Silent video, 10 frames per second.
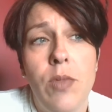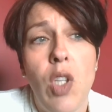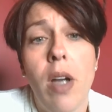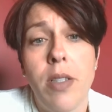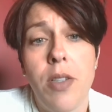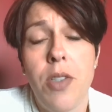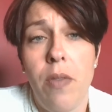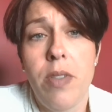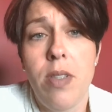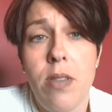doctor
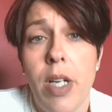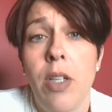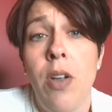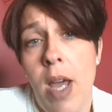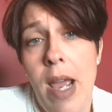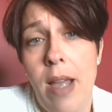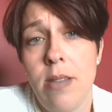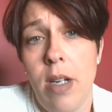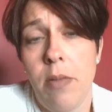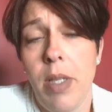services that are not
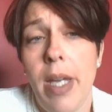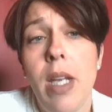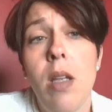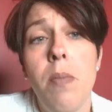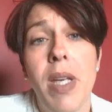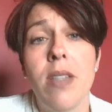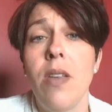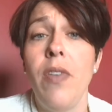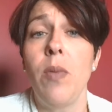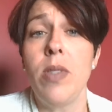accident related, because
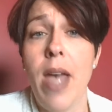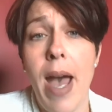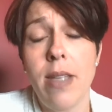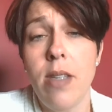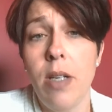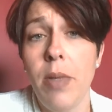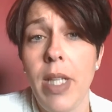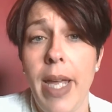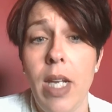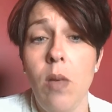if it was accident
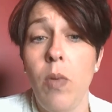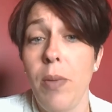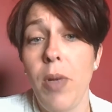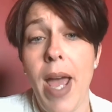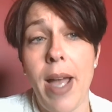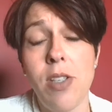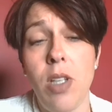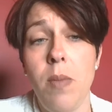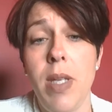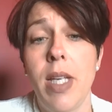related, we would
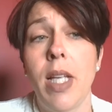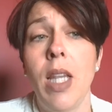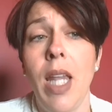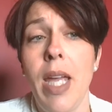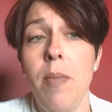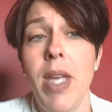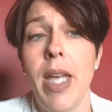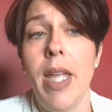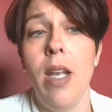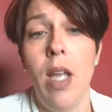actually be claiming
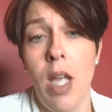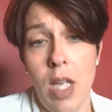it.